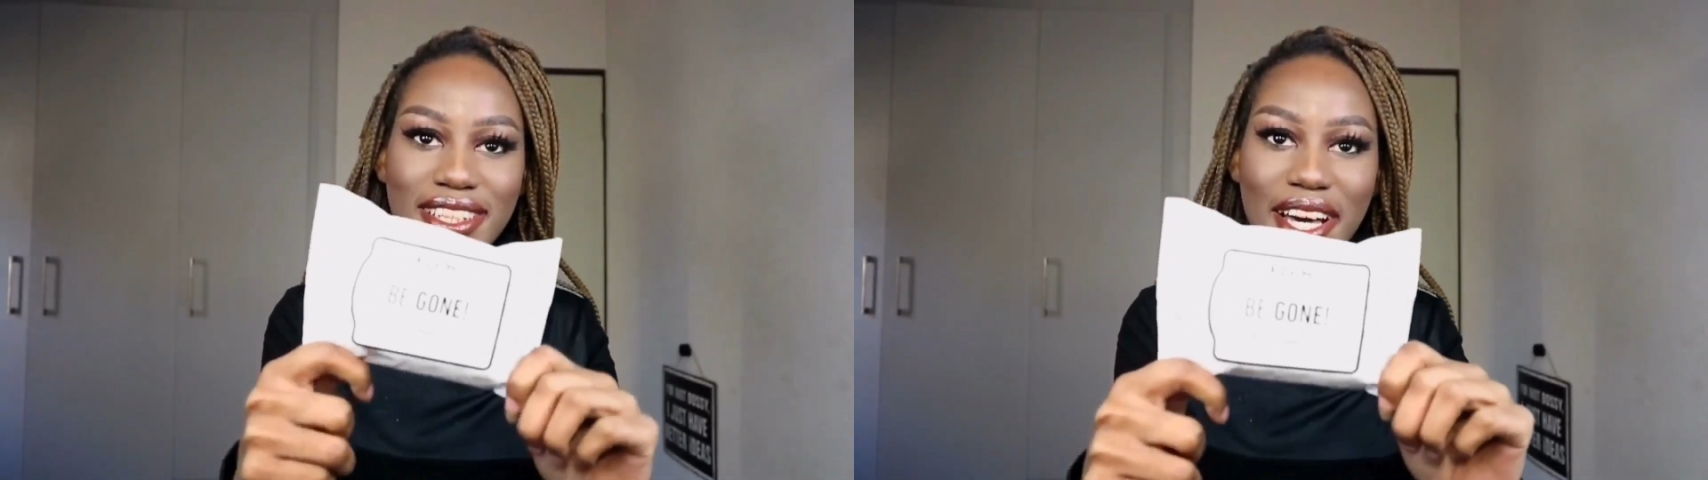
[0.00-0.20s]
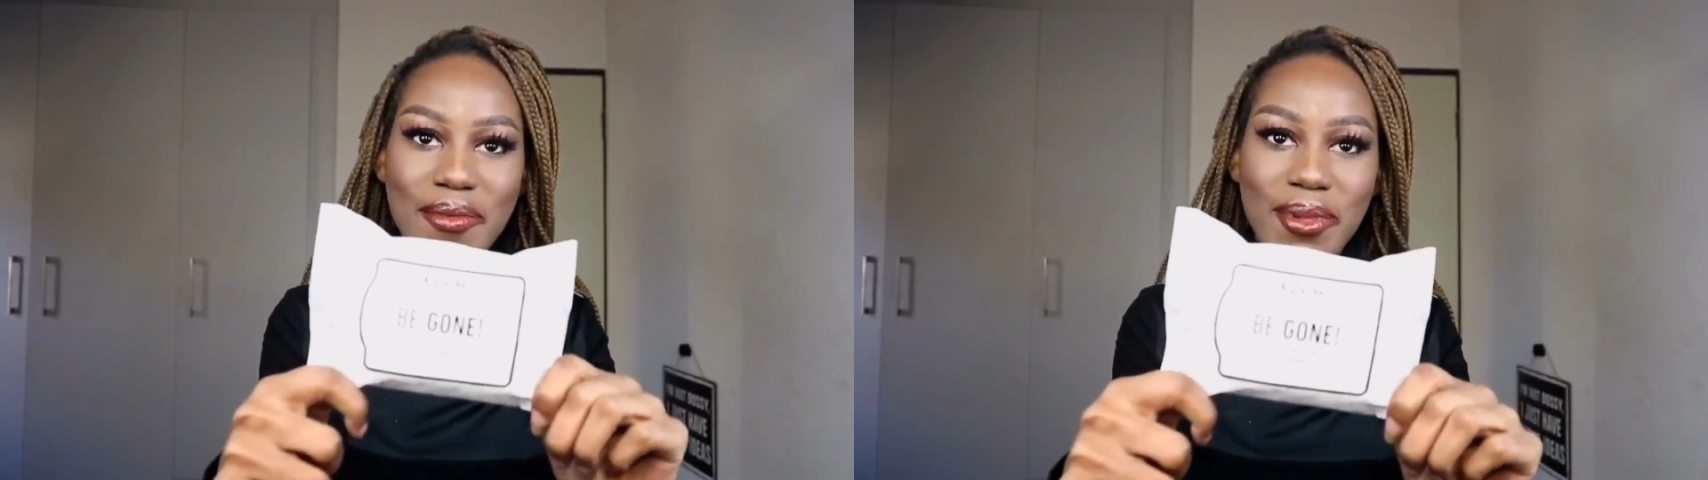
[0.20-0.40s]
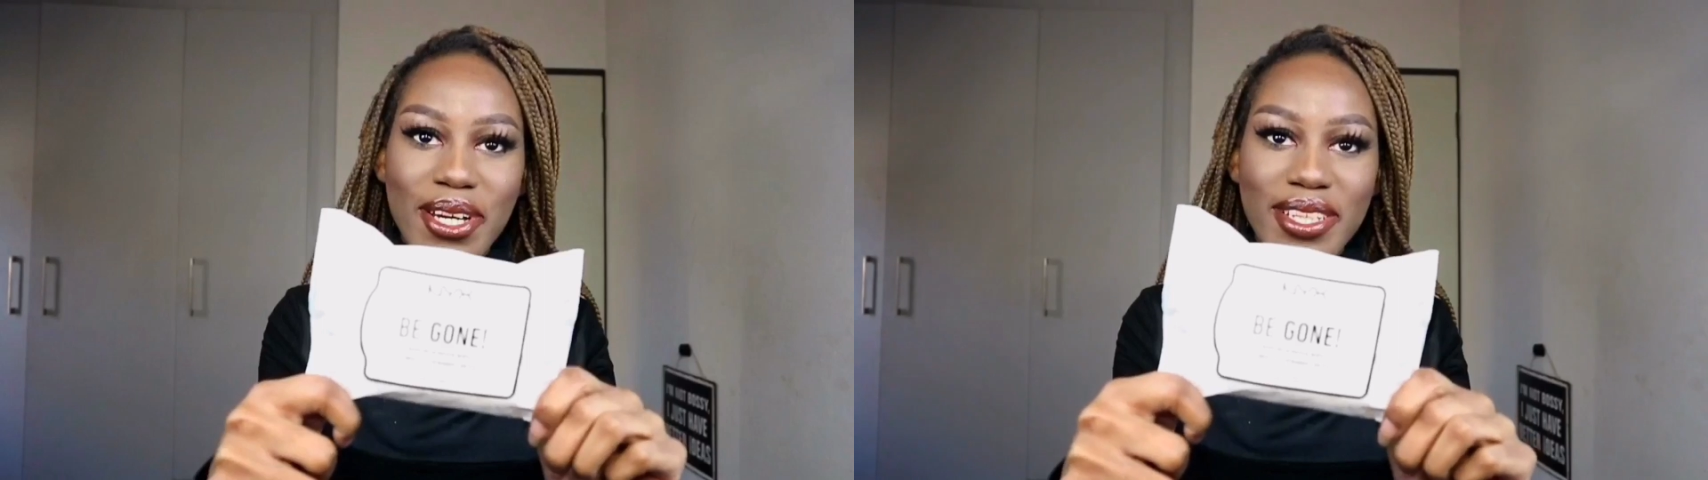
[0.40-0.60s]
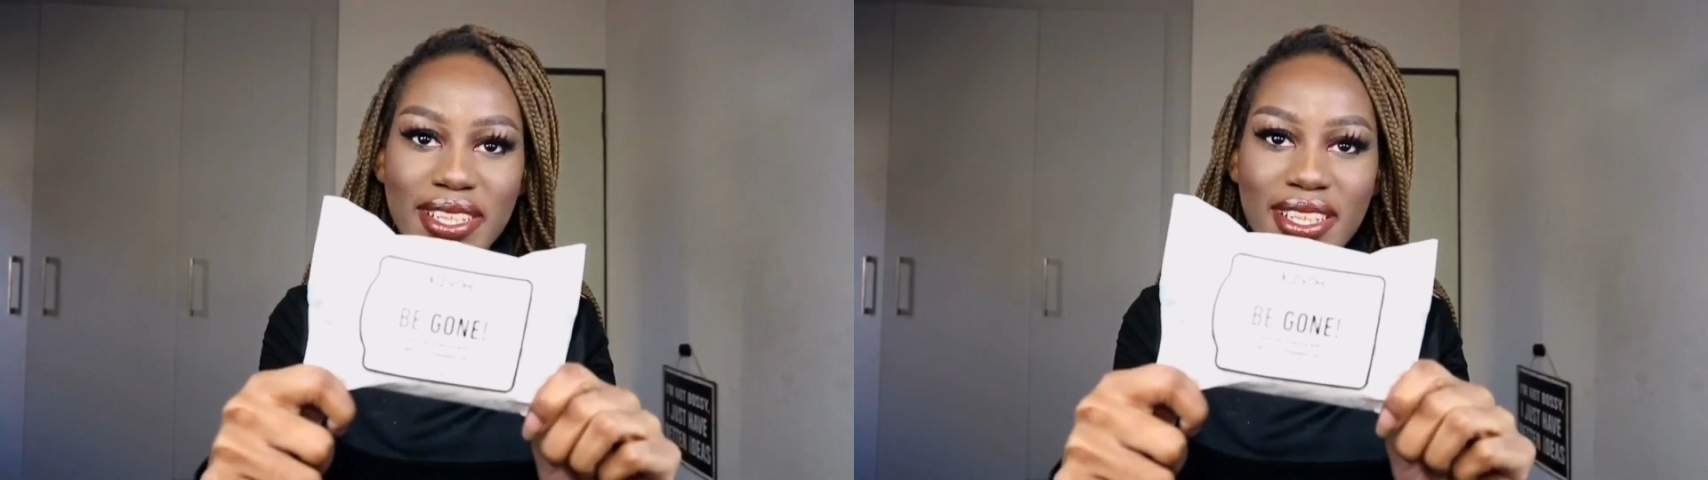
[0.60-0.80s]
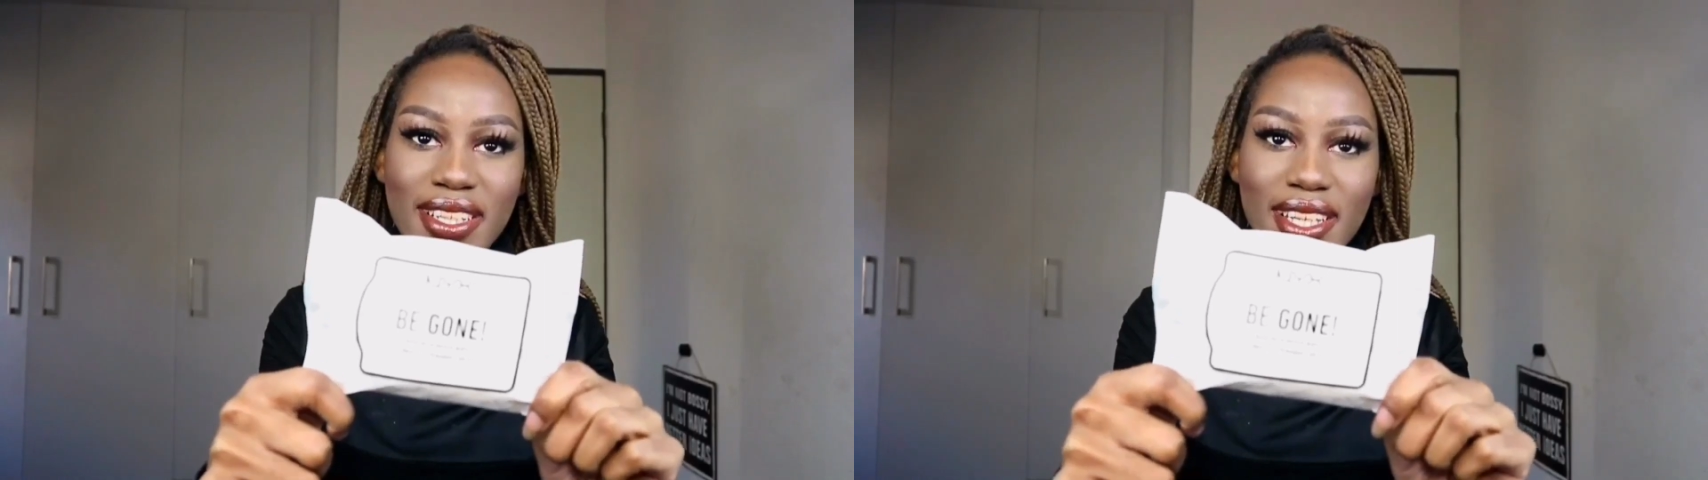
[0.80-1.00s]
Come
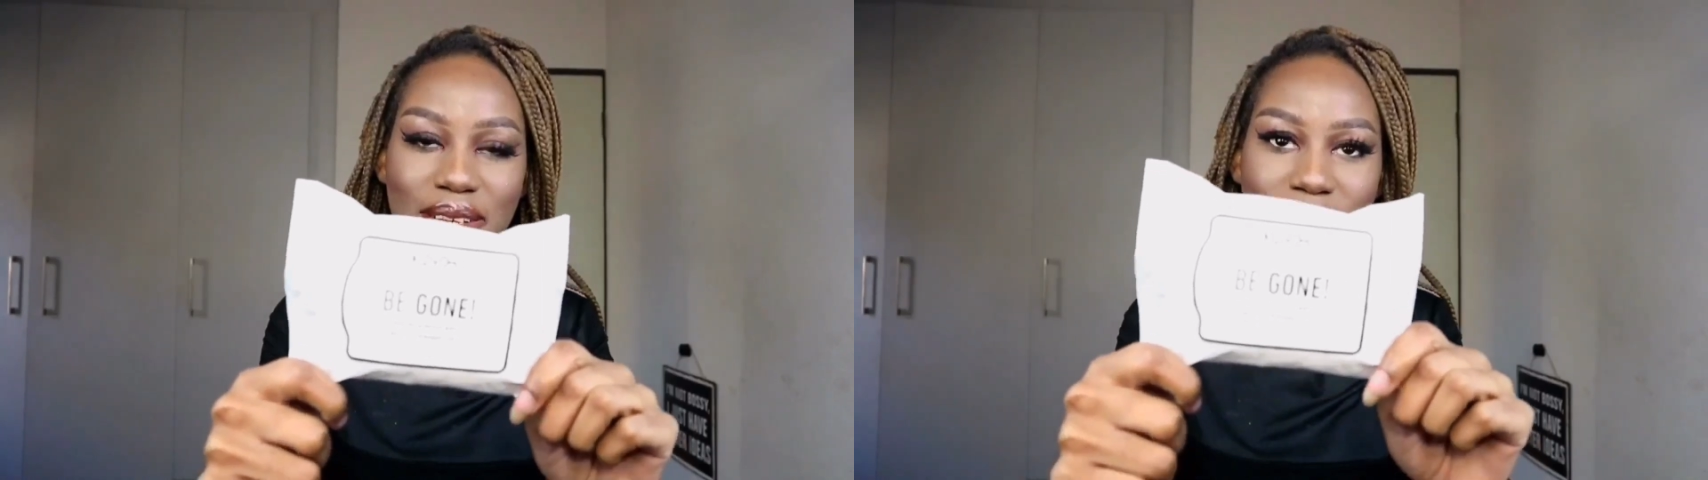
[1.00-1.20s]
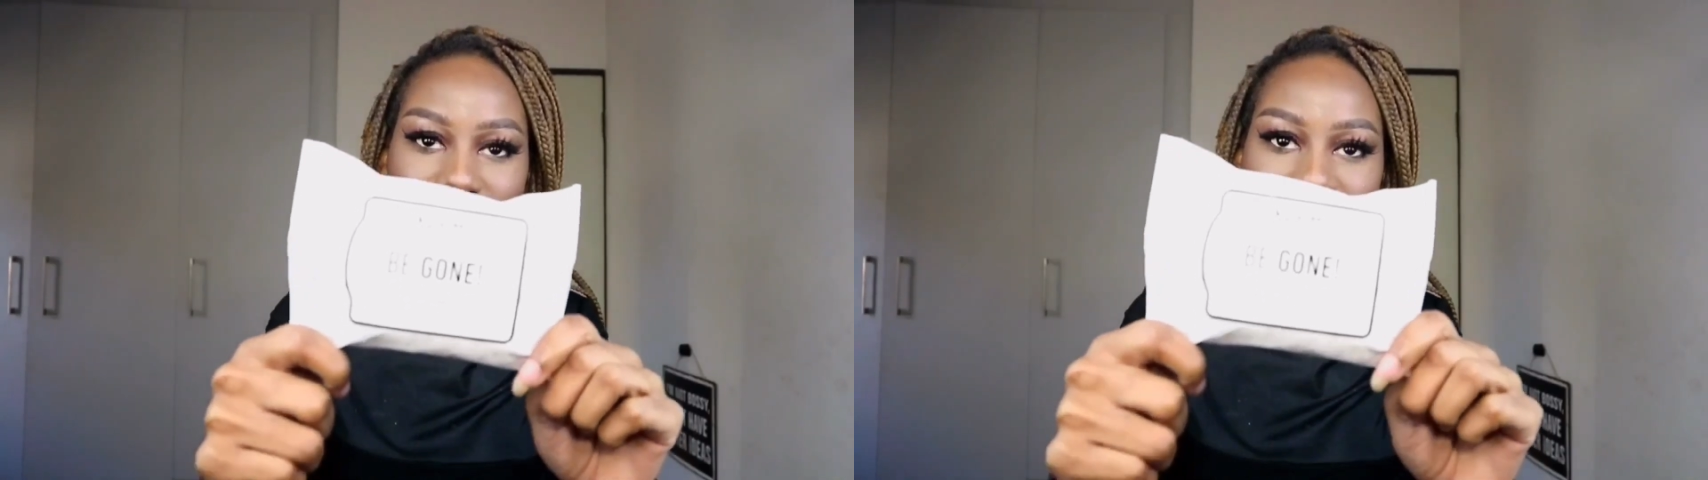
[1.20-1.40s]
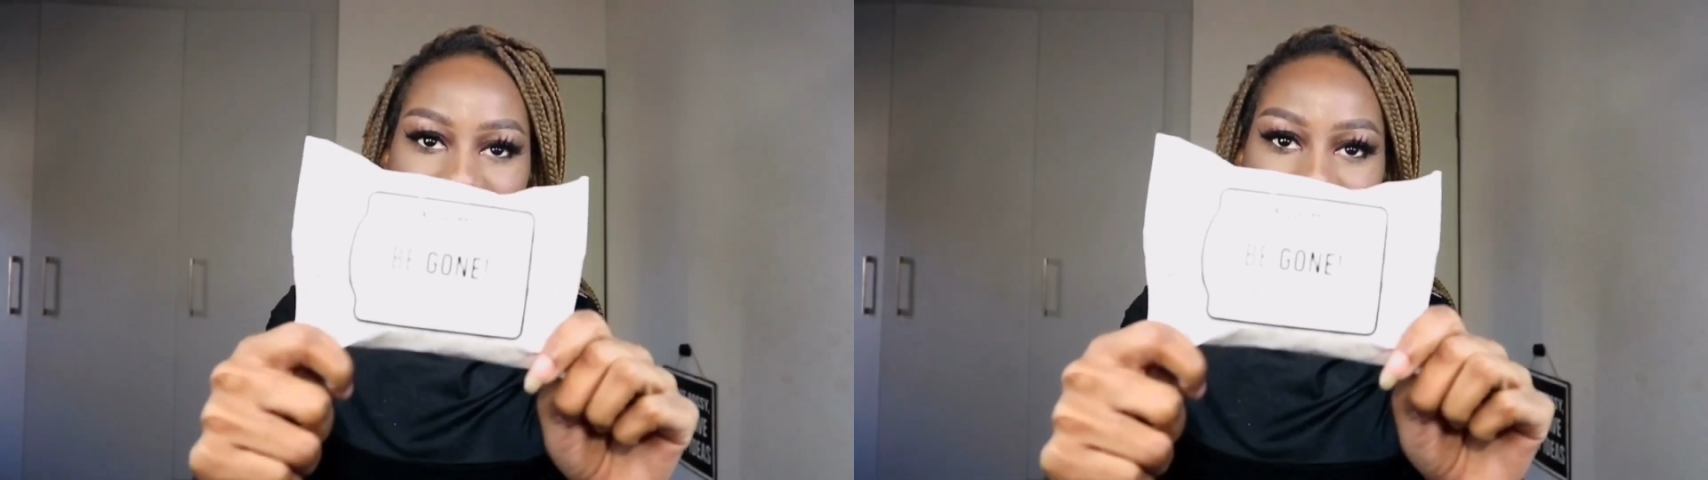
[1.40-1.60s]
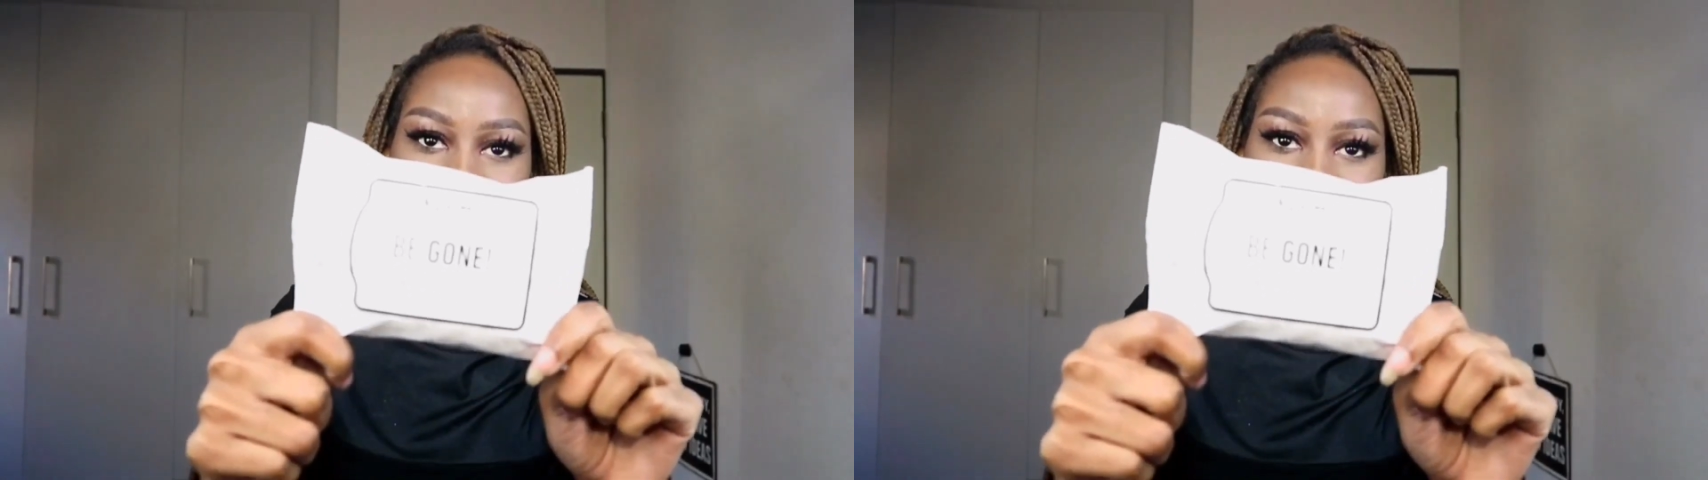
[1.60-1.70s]
on,